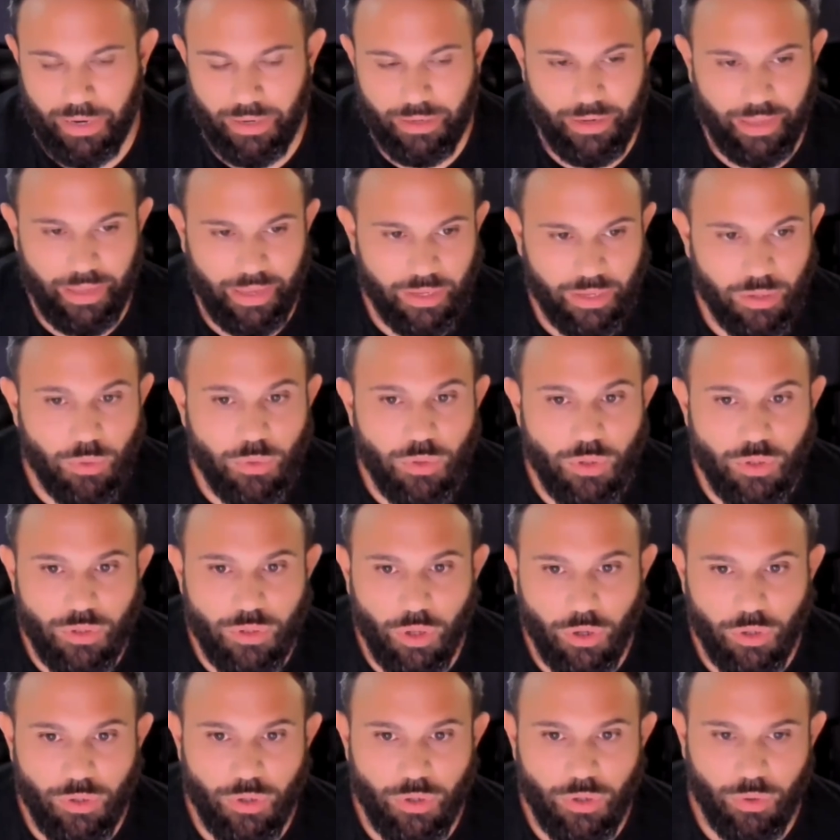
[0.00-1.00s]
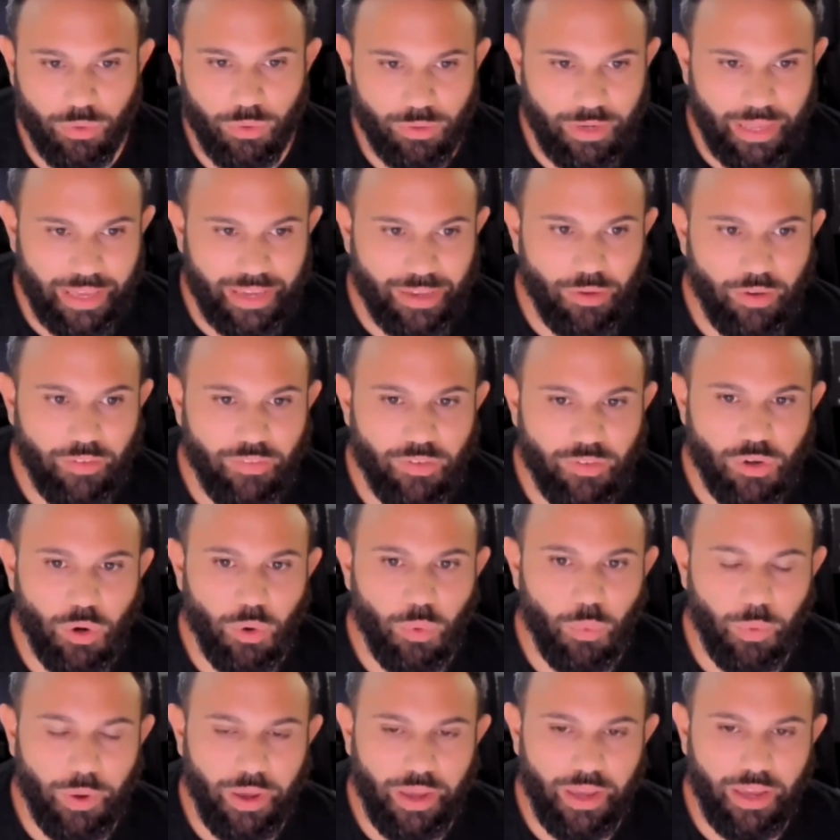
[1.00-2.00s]
like you don't know, like you have no
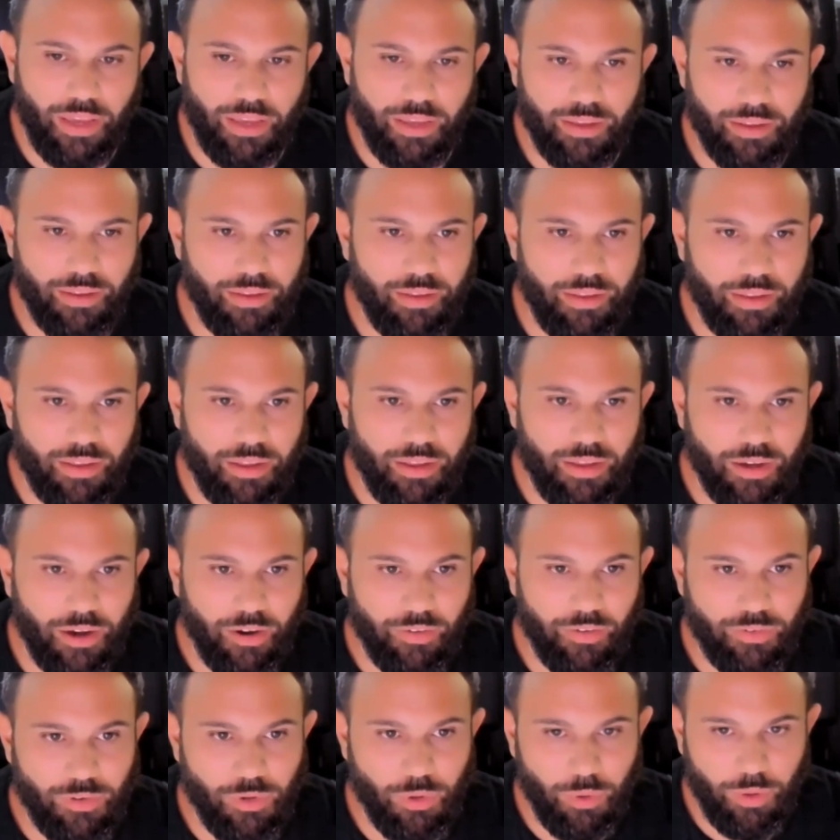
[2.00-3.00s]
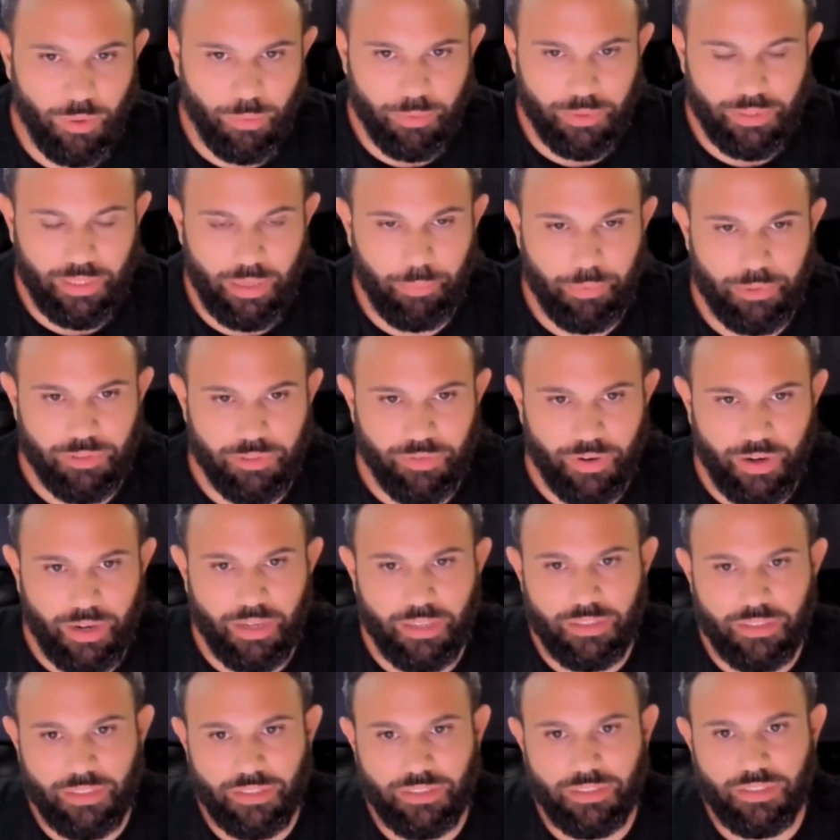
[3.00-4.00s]
way of knowing what happens.
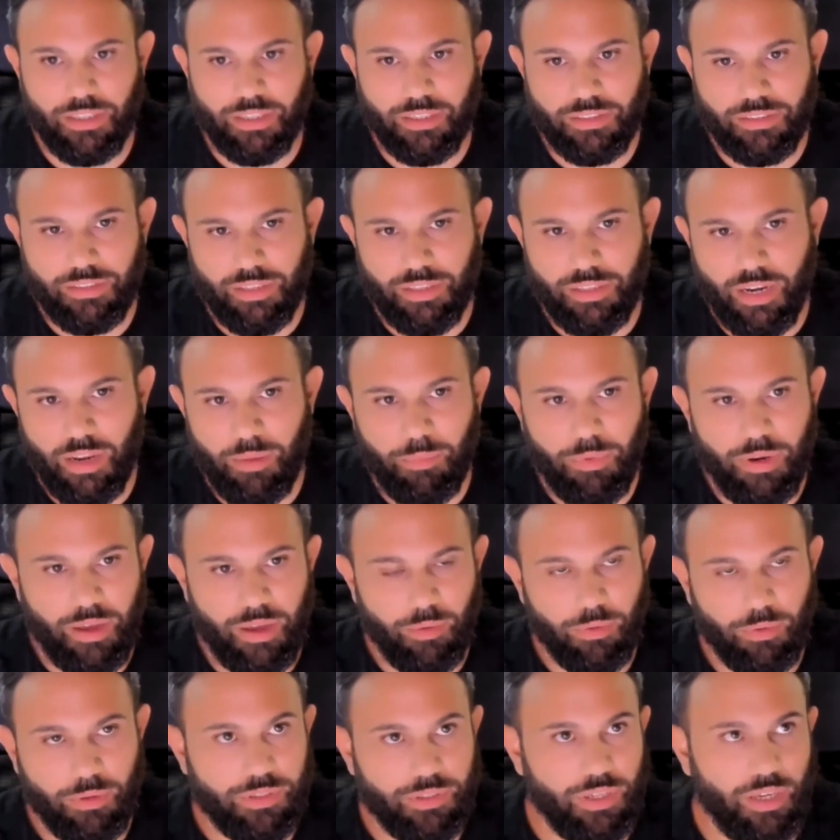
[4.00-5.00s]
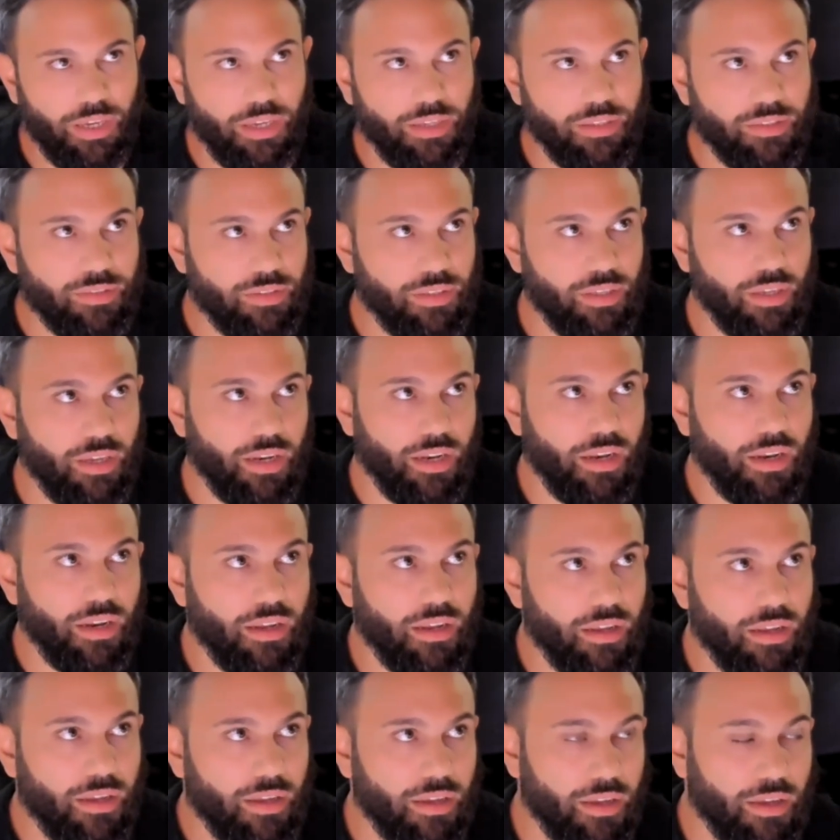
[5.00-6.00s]
Fargate is extremely, I would say, still
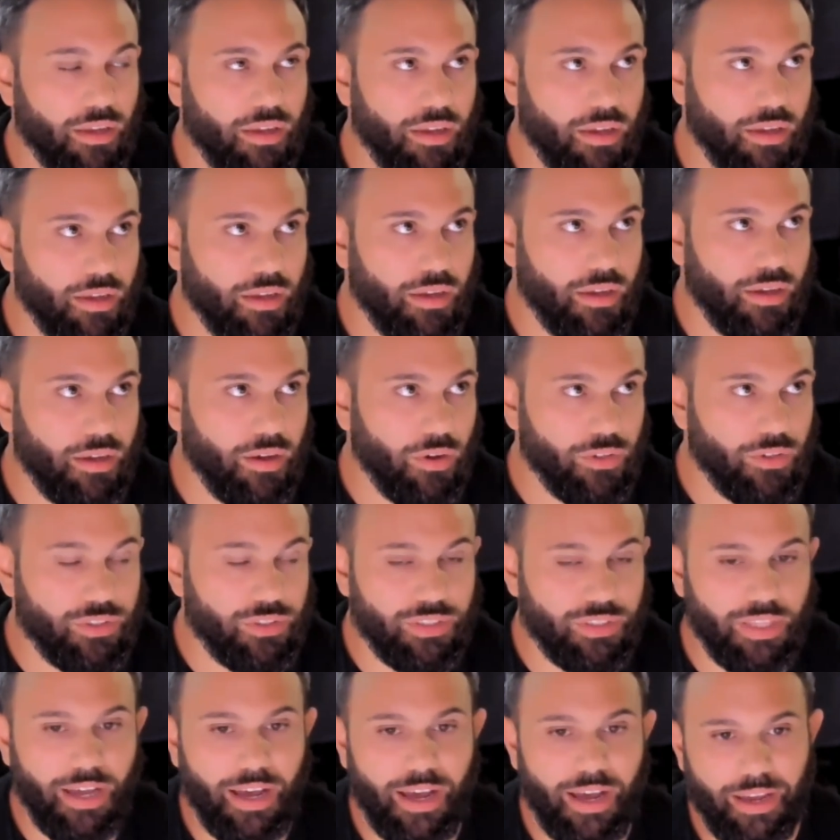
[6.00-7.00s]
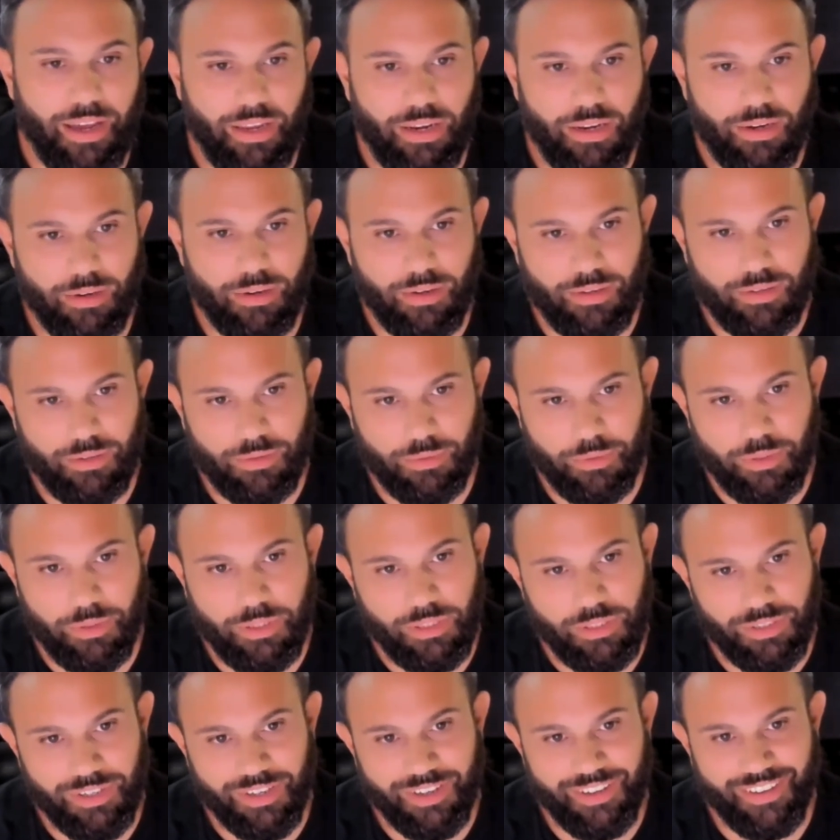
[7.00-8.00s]
hostile
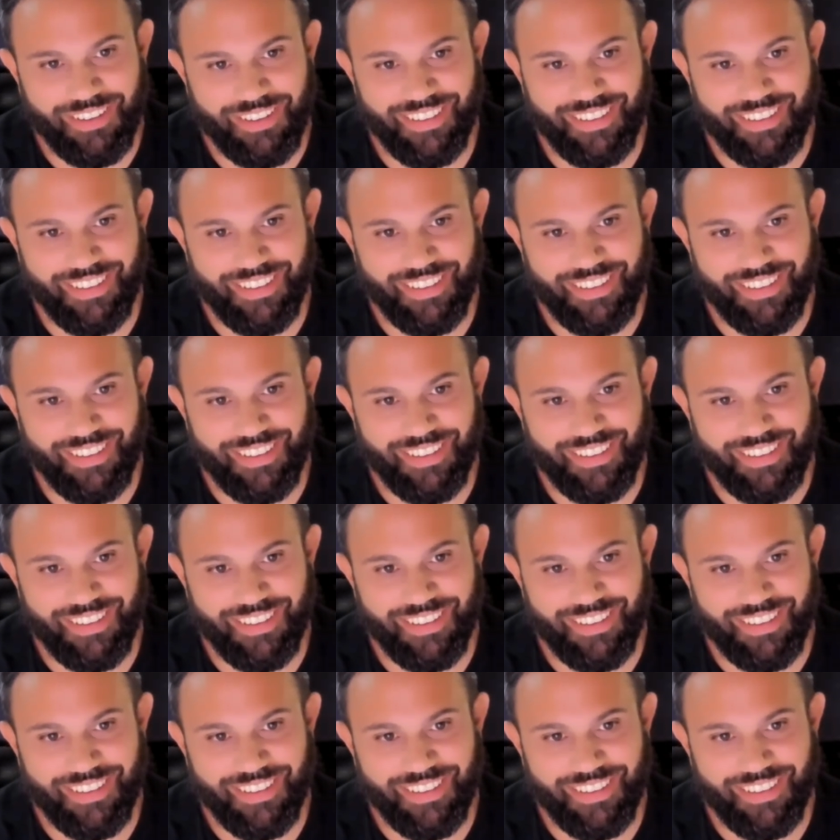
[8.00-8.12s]
with you.